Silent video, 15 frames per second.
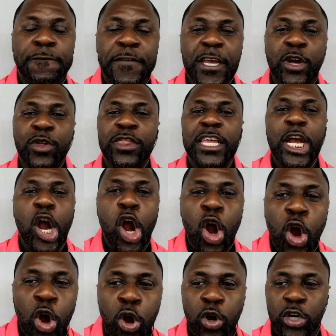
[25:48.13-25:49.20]
the
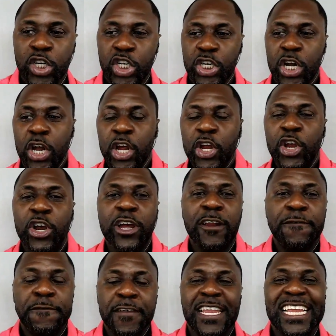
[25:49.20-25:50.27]
urge. You're going to
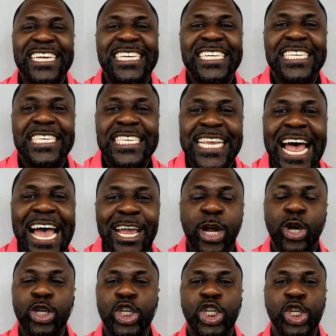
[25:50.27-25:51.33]
feel a desire
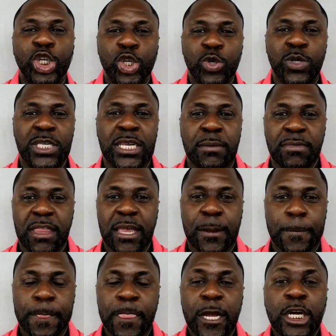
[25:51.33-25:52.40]
to do
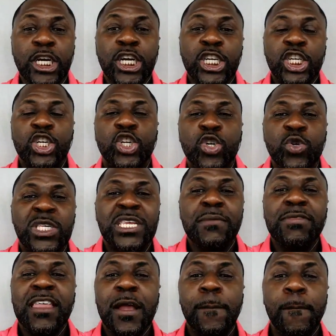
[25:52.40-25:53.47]

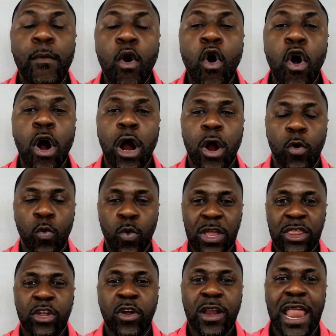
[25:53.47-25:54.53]
something more with
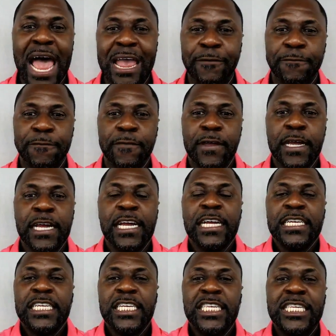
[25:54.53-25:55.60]
your life,
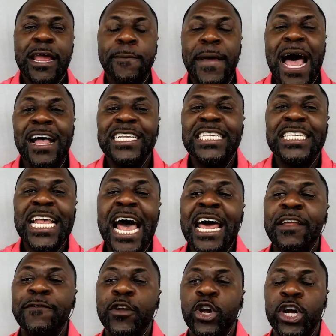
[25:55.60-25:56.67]
to step outside of
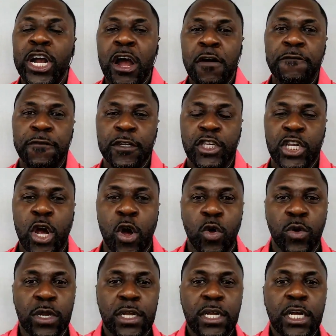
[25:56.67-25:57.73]
your comfort zone,
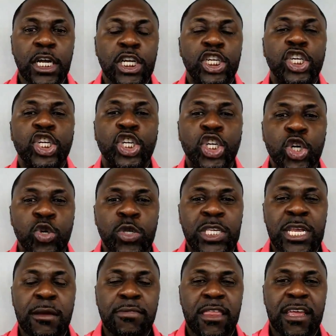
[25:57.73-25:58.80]
to do
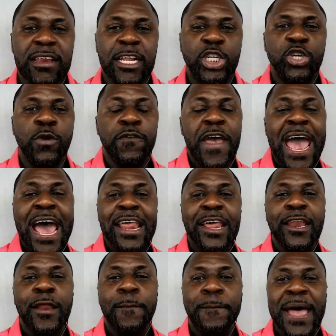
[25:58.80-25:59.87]
something that you've had on the
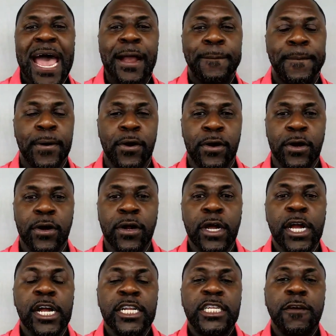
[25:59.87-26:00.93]
back burner,
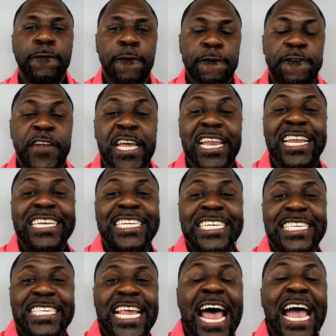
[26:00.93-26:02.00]
to fulfill a
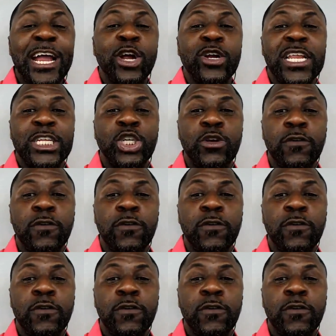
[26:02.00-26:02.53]
desire that you've